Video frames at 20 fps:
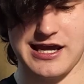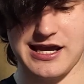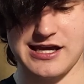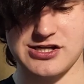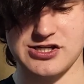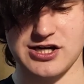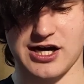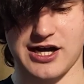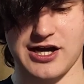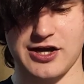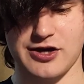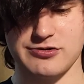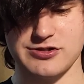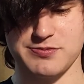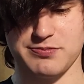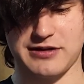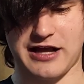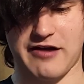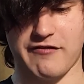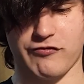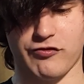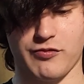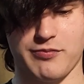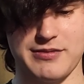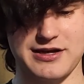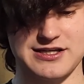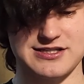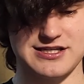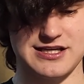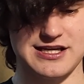Itch.io's platform
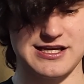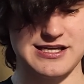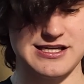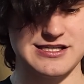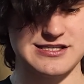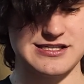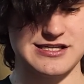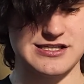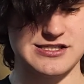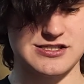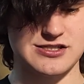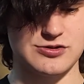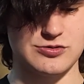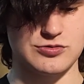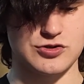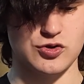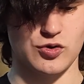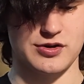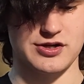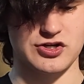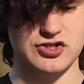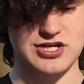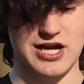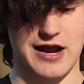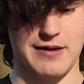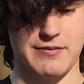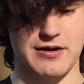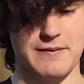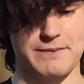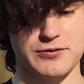makes it easy to join a
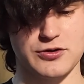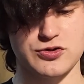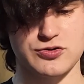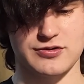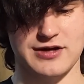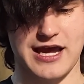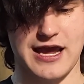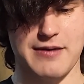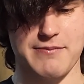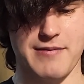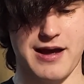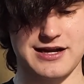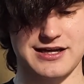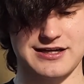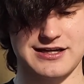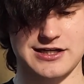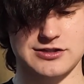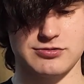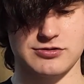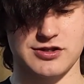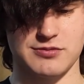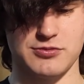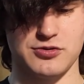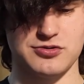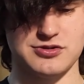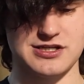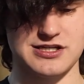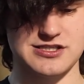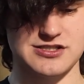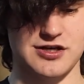jam, upload your game, and connect with
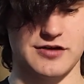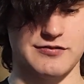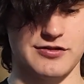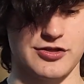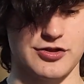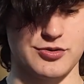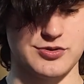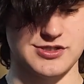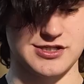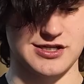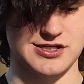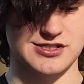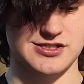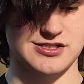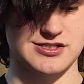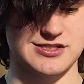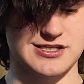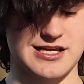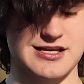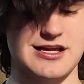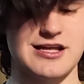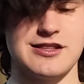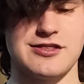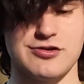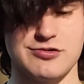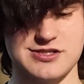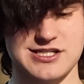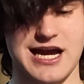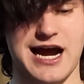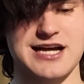communities of
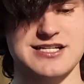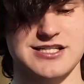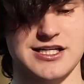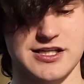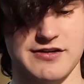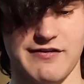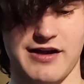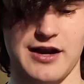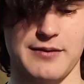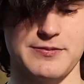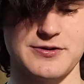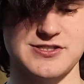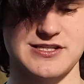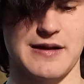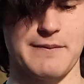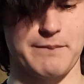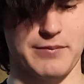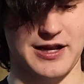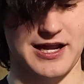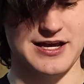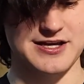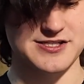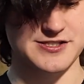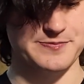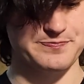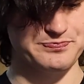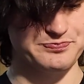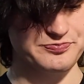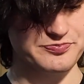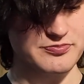enthusiastic developers and
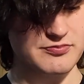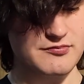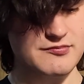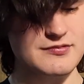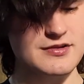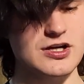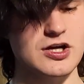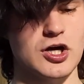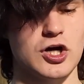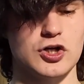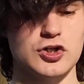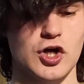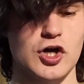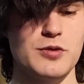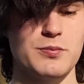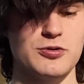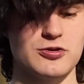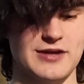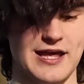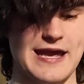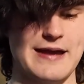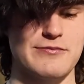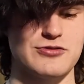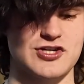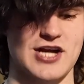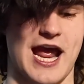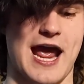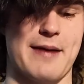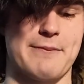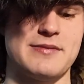players. Global Game
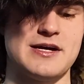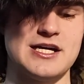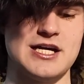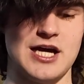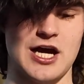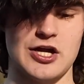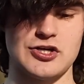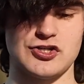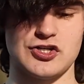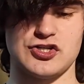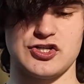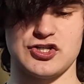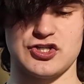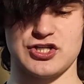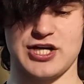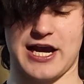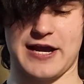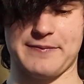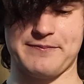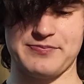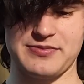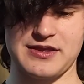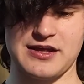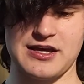Jam, GGJ.